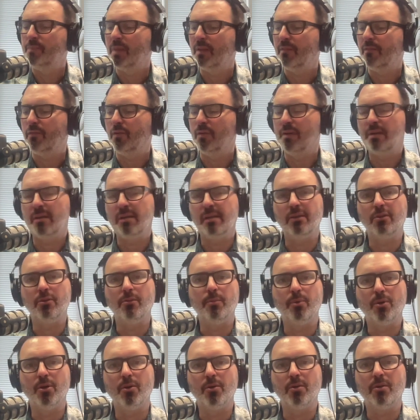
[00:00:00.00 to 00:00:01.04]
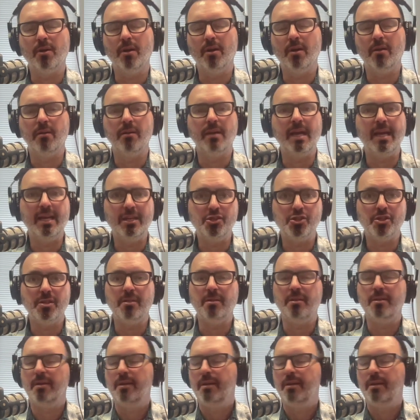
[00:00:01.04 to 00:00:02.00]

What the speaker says: for a single agent.